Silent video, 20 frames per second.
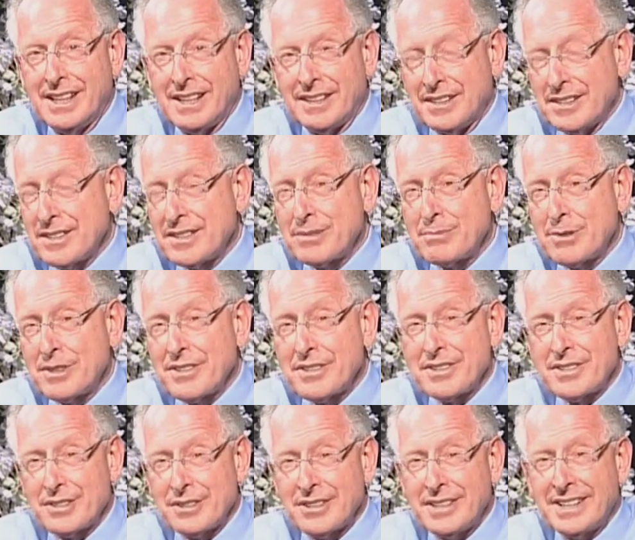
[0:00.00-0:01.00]
And this is where
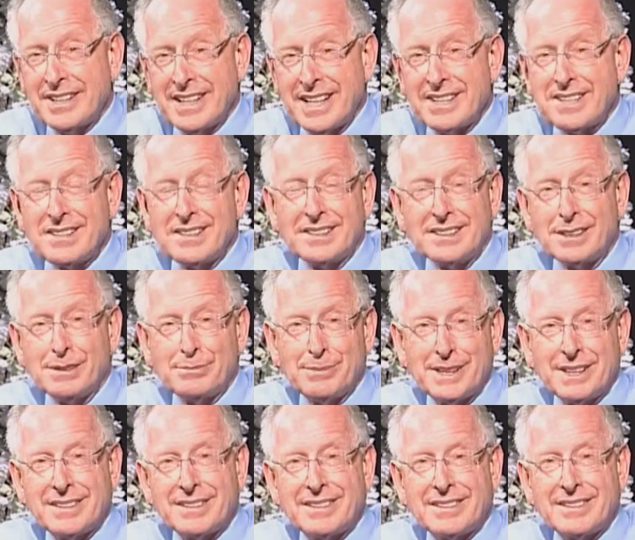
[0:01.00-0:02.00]
the story gets a little
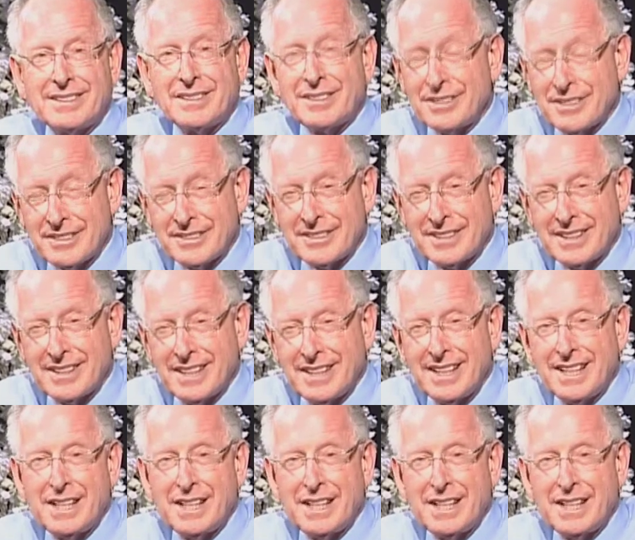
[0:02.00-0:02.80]
bit turned.